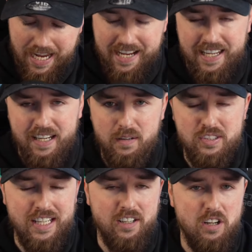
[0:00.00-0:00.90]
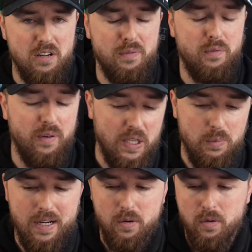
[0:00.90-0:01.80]
Ake second half very
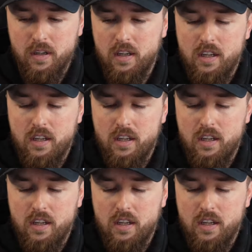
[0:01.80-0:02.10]
well.